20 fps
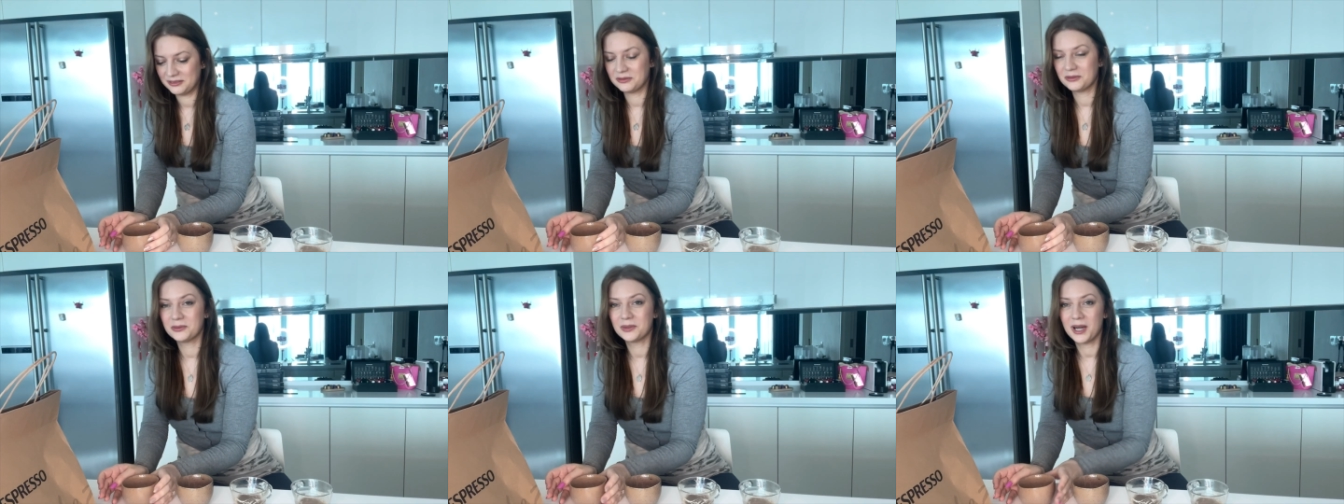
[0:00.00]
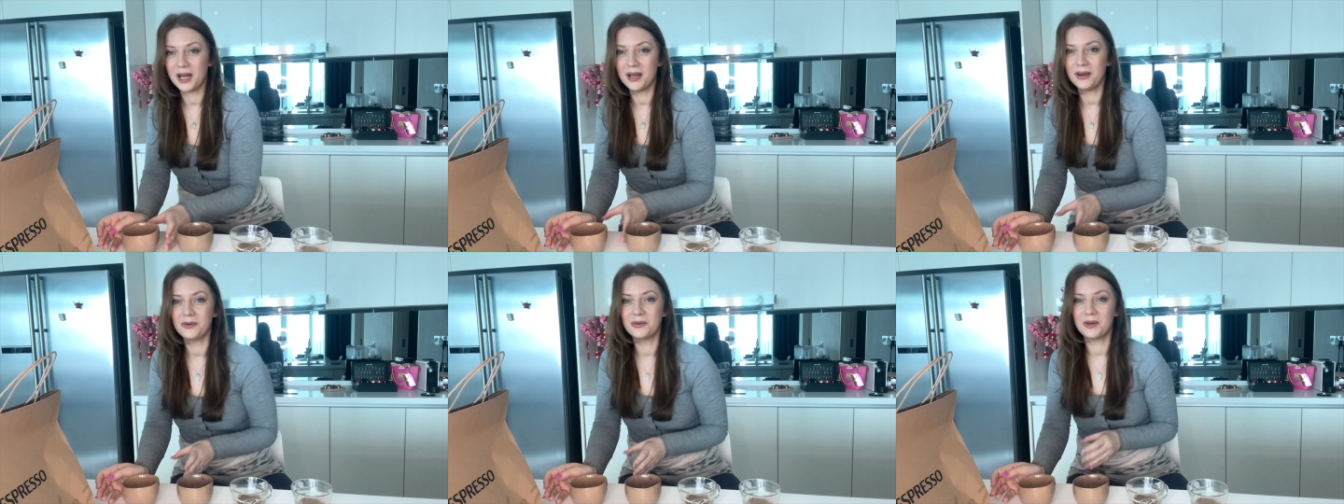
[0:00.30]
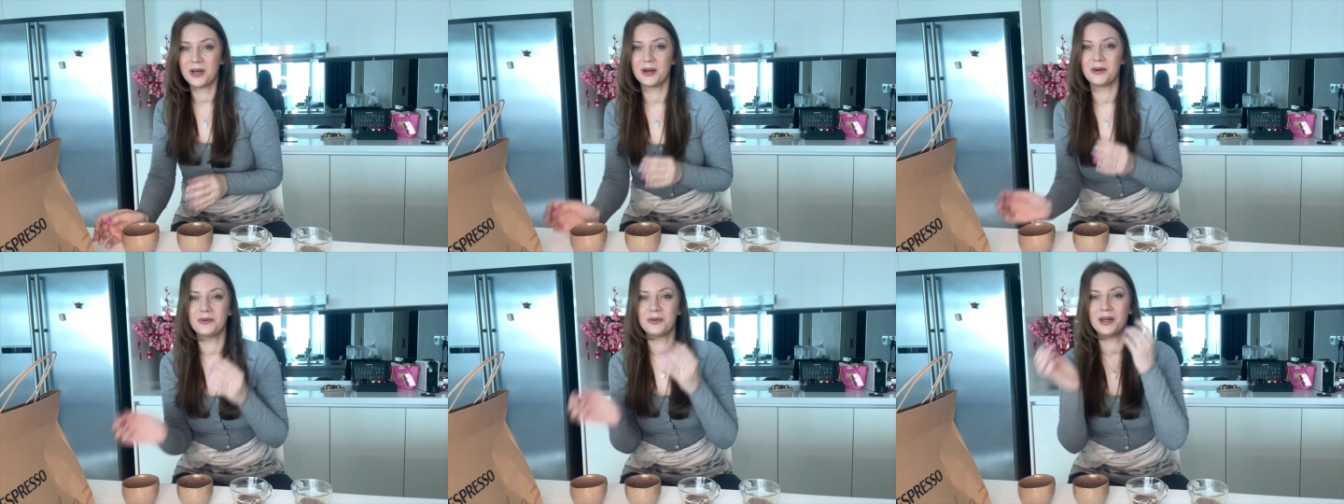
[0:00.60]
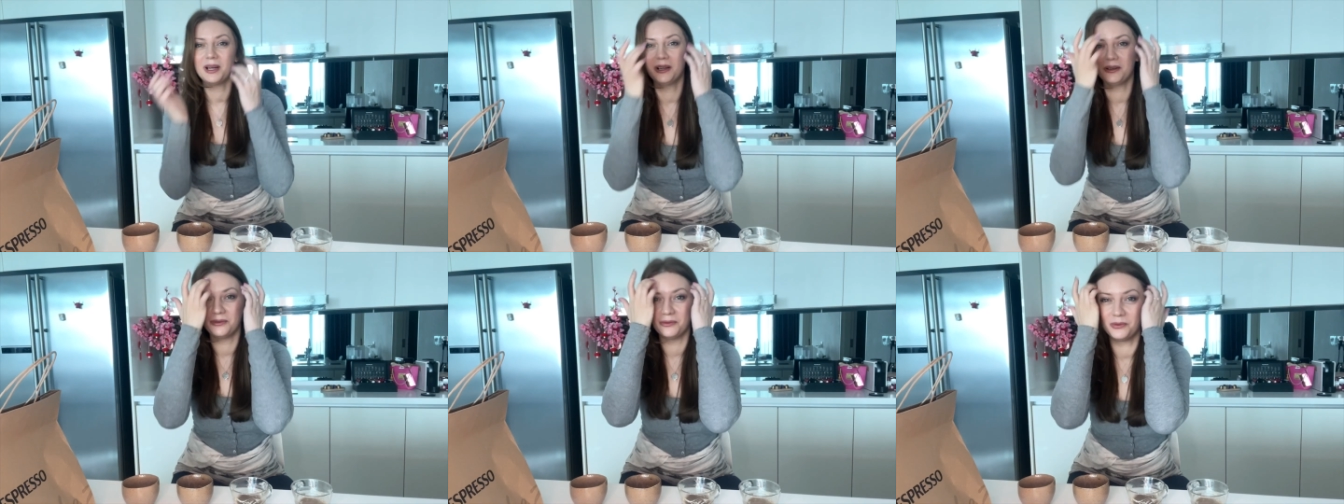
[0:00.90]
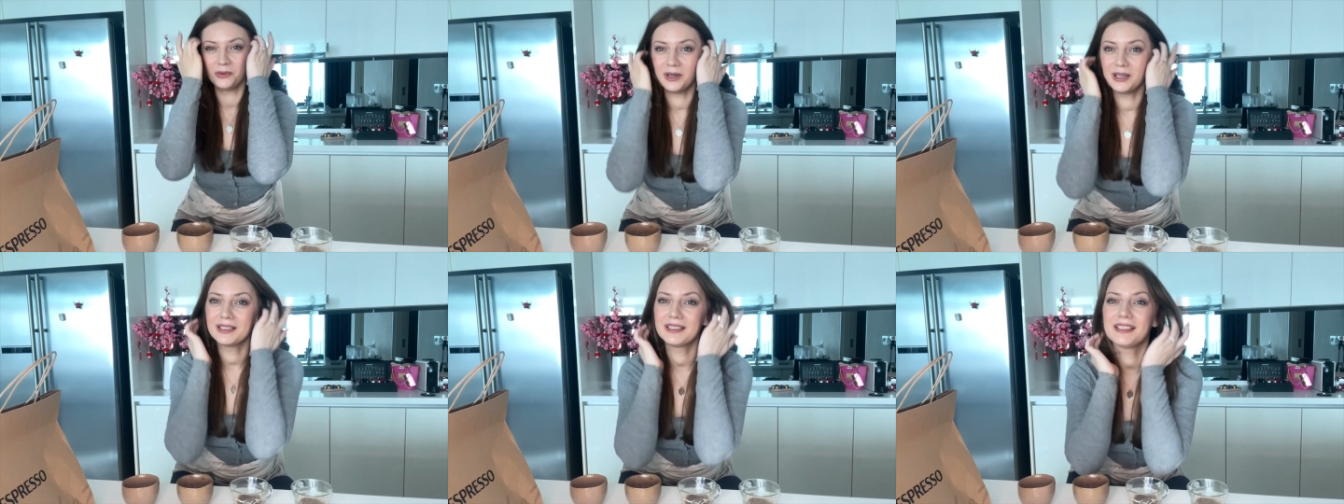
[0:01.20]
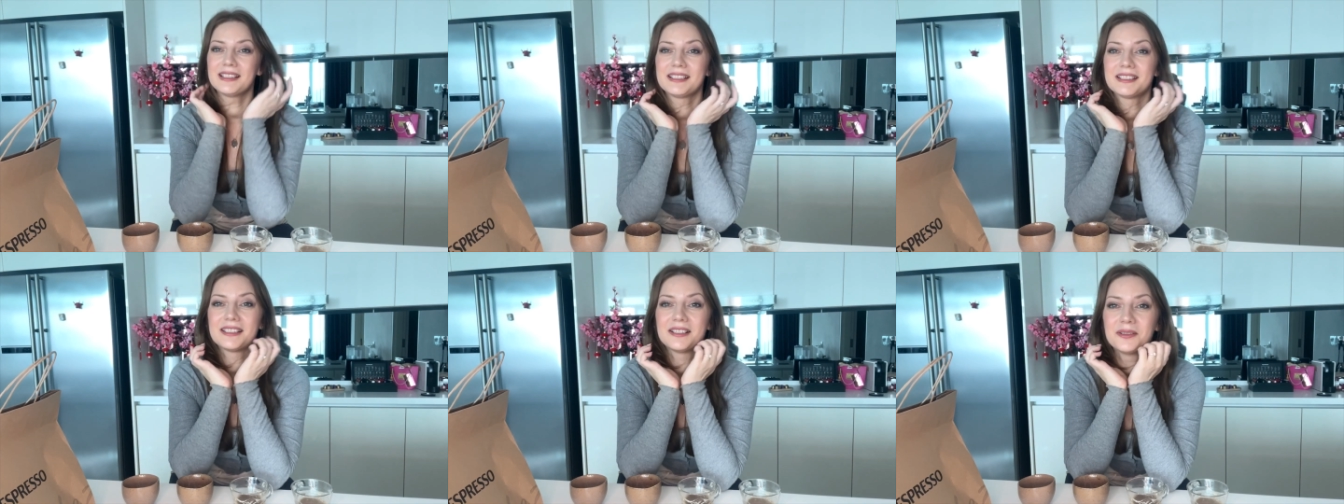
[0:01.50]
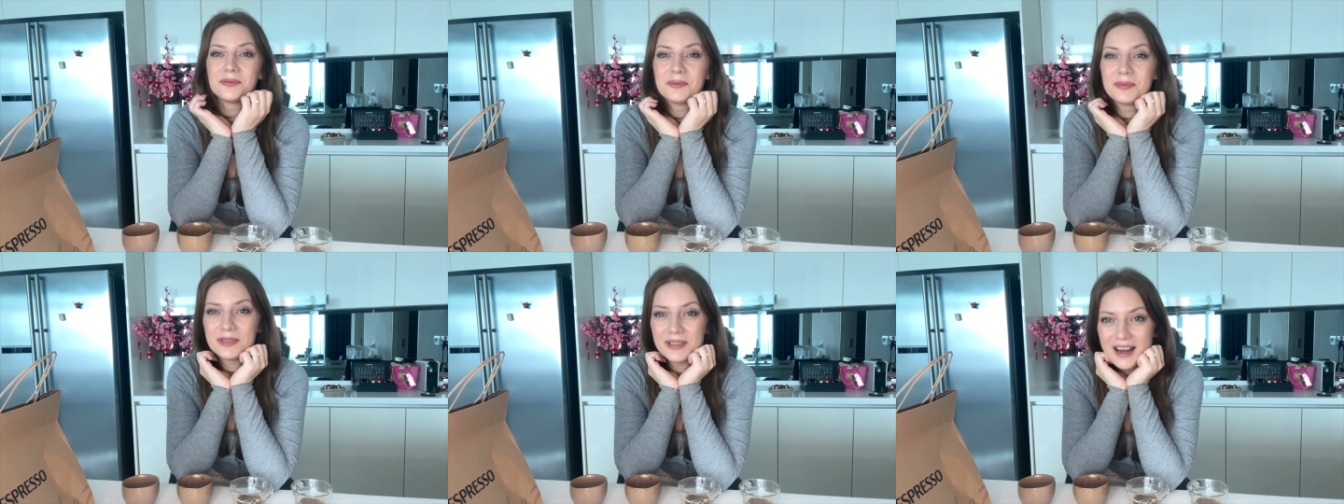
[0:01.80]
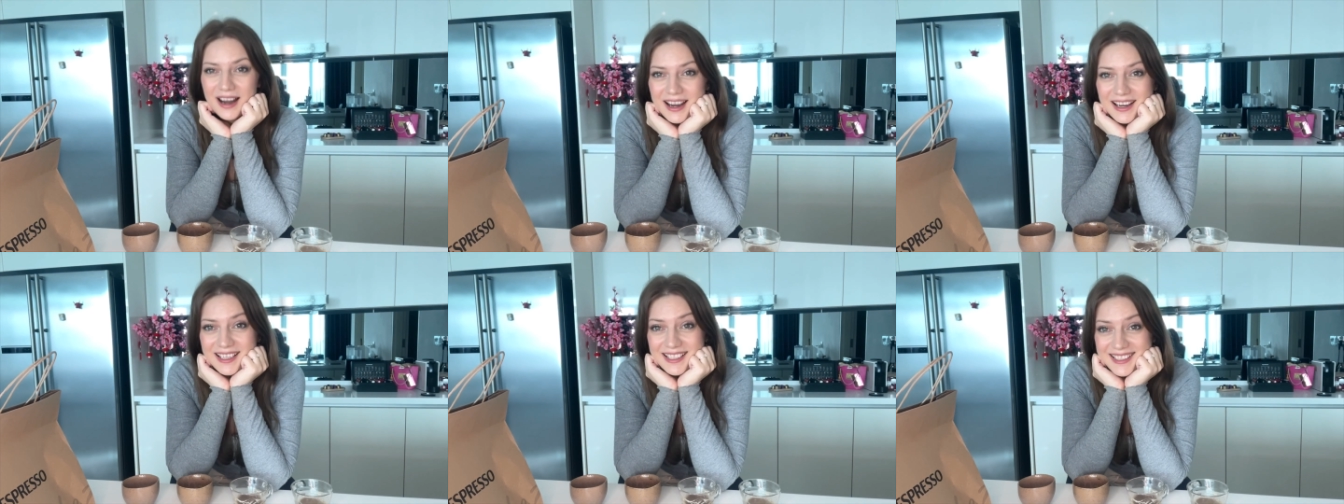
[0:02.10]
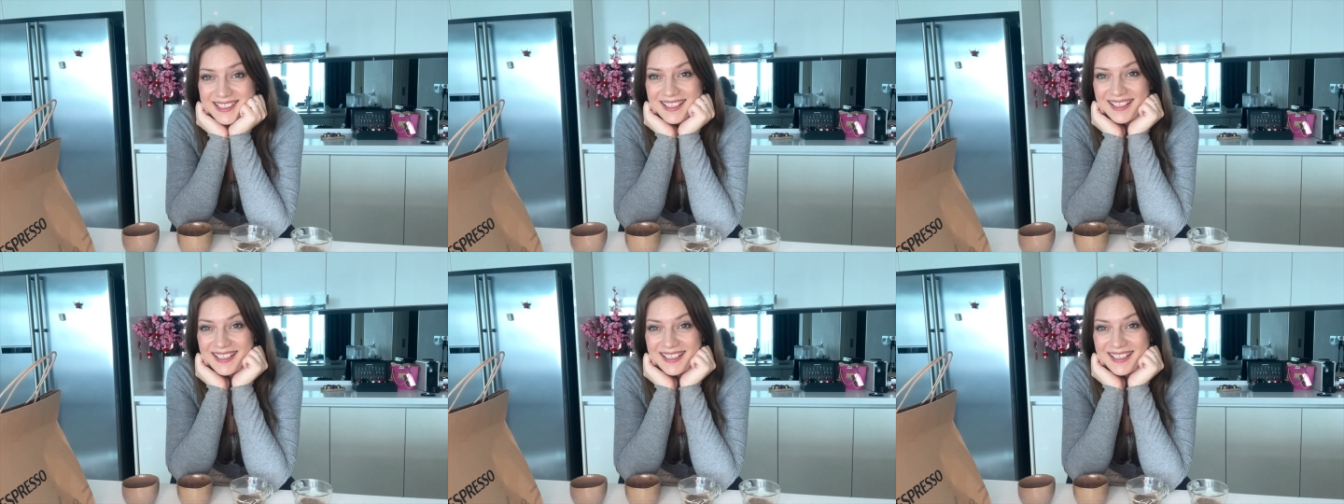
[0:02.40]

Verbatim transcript: Wow, wow, wow. What a surprise.